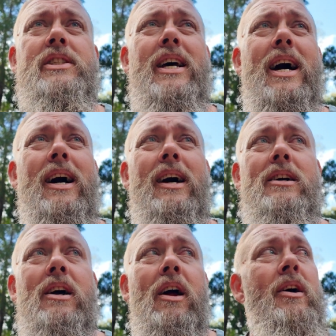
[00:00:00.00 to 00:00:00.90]
are,
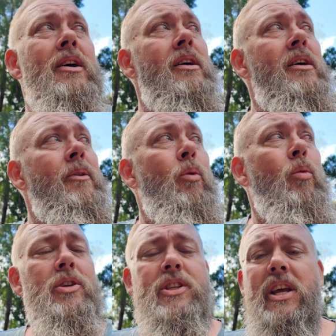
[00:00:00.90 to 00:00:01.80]

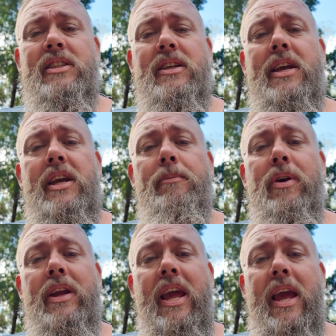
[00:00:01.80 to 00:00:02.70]
whilst they say you can
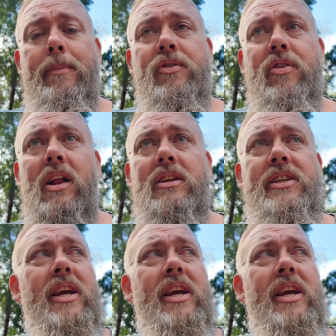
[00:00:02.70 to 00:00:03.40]
bring camper trailers